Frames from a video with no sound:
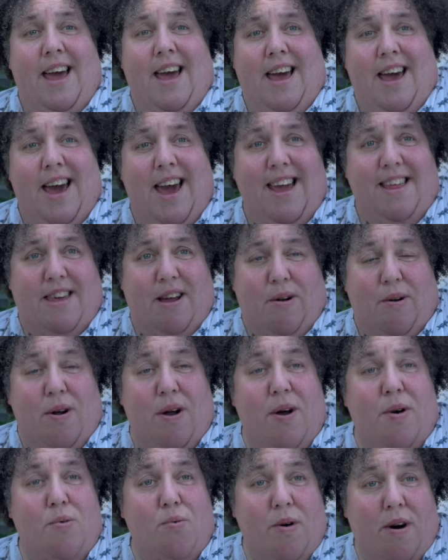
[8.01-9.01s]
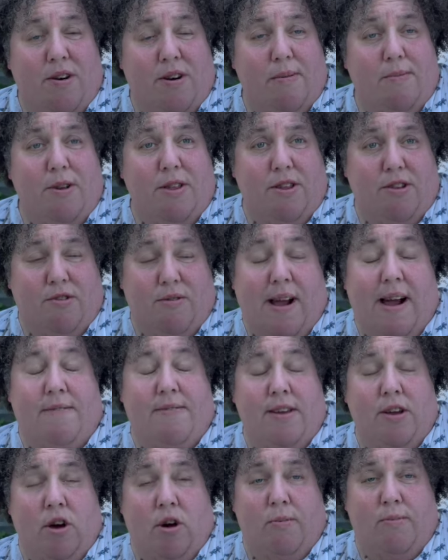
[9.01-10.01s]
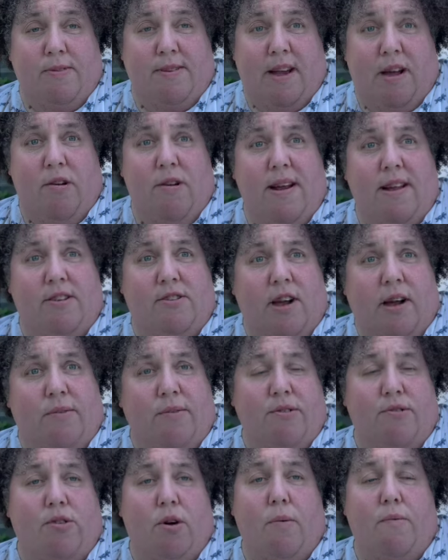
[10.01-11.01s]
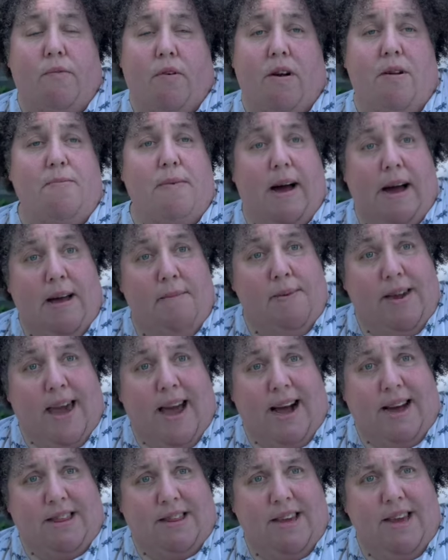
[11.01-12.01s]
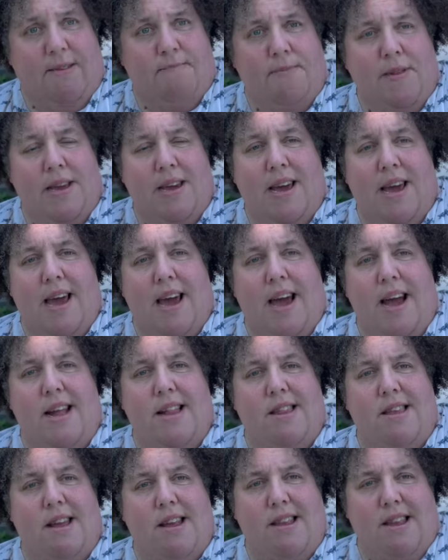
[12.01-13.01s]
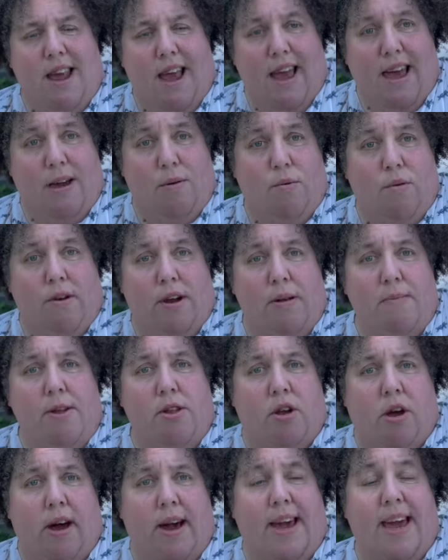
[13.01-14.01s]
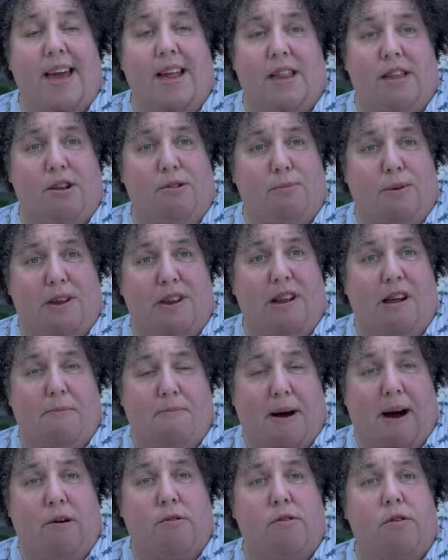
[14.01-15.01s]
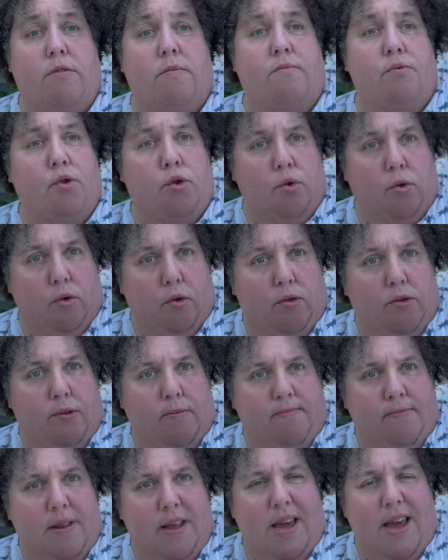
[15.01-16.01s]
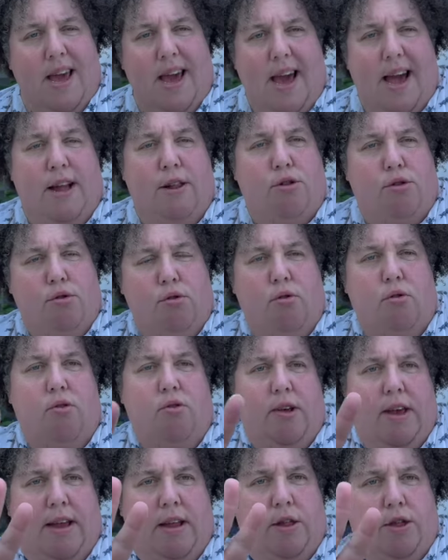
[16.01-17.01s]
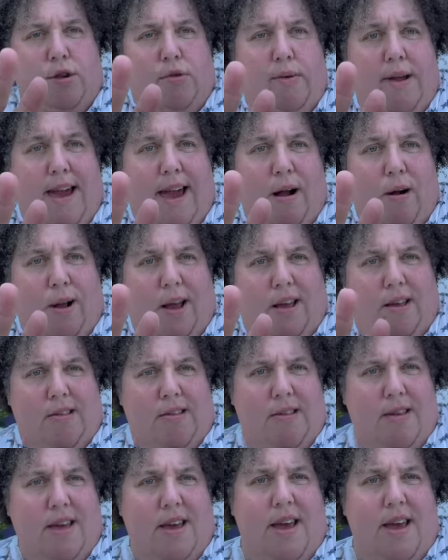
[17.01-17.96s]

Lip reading: Hey there, welcome to the Traveling Homesteader and Gyroscope Farm. I'm Kathy, and today we're going to be talking a little bit about tools, and tools in three areas.